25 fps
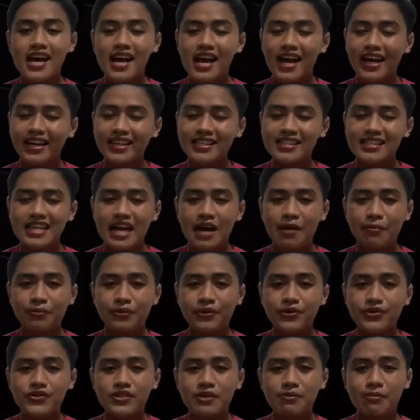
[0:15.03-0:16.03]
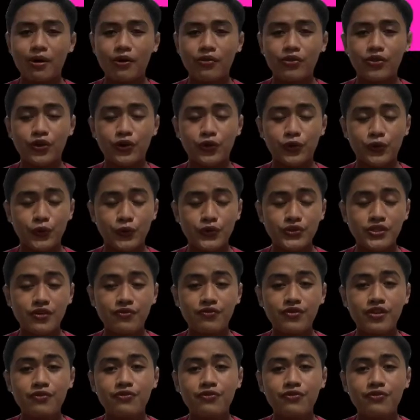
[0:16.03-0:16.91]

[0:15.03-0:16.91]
and examples about the rules of